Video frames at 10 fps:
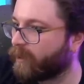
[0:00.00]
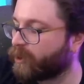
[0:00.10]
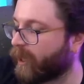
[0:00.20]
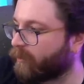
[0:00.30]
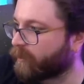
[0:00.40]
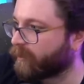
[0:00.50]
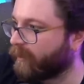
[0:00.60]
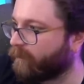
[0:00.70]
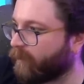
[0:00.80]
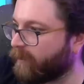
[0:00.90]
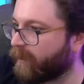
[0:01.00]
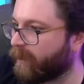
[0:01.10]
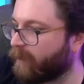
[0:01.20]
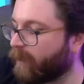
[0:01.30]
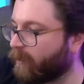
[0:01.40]
chattel slavery
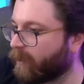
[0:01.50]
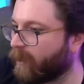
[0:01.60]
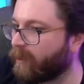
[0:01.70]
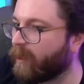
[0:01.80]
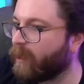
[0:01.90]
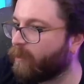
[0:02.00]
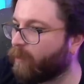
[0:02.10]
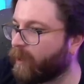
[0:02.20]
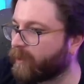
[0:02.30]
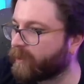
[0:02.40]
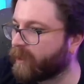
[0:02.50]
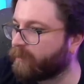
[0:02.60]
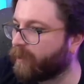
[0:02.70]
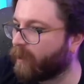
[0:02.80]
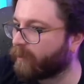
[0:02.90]
than America was
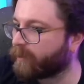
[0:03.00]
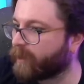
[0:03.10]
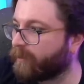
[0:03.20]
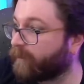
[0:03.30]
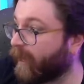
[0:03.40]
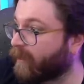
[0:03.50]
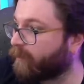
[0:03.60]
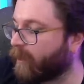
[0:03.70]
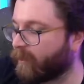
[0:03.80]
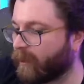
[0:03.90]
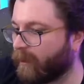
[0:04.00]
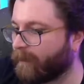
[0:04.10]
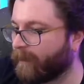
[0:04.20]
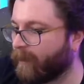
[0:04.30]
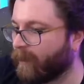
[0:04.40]
in parts of Latin America.
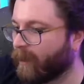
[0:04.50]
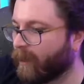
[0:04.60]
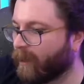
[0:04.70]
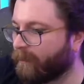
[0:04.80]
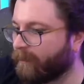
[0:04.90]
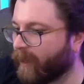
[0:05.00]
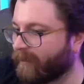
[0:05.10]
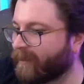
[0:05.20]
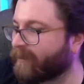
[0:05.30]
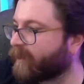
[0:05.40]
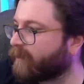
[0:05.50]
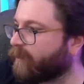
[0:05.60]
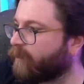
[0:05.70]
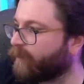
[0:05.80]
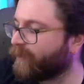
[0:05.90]
I think this had
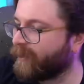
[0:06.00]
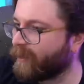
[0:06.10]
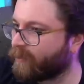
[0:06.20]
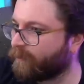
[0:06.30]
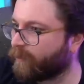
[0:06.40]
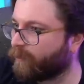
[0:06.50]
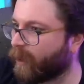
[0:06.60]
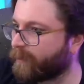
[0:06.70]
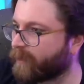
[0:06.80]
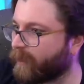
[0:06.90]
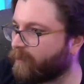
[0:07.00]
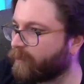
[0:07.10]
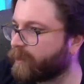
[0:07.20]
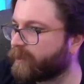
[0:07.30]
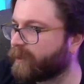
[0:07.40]
to do with the nature of the crop
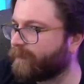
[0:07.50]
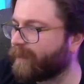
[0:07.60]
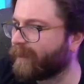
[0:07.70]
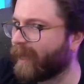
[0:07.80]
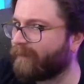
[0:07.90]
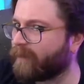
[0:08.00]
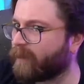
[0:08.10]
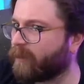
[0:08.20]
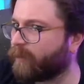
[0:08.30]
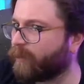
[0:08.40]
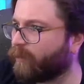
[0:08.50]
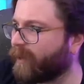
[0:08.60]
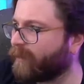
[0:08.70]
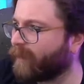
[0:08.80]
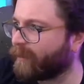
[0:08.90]
cycles, something having to do with the
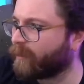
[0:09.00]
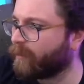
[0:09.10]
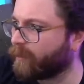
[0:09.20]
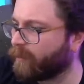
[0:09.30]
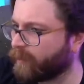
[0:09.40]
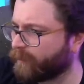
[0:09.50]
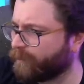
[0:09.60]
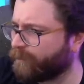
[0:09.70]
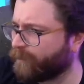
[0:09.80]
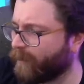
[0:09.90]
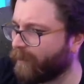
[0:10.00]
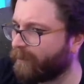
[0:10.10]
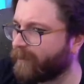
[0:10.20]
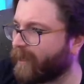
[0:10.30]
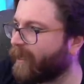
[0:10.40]
way that, like, cocoa is
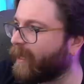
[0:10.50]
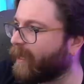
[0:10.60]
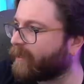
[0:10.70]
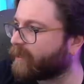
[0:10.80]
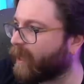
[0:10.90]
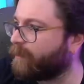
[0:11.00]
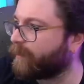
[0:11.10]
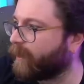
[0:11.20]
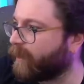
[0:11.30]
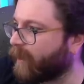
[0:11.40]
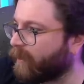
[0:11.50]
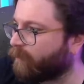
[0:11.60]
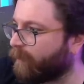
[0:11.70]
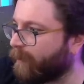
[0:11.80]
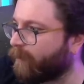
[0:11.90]
farmed. It's complicated. I
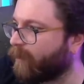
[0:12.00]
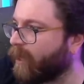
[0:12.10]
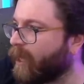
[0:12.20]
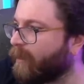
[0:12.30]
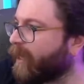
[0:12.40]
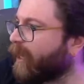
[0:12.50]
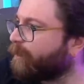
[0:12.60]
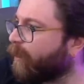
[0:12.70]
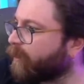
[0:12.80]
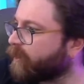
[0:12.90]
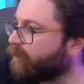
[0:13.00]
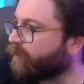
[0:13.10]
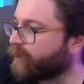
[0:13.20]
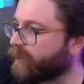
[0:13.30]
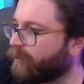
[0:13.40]
don't remember. Yeah, in parts of
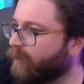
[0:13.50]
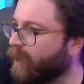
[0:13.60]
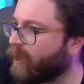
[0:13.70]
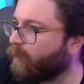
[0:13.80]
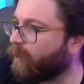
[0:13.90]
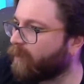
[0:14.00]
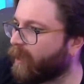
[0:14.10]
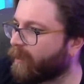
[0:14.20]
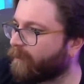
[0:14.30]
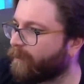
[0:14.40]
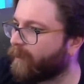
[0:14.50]
Brazil where, like,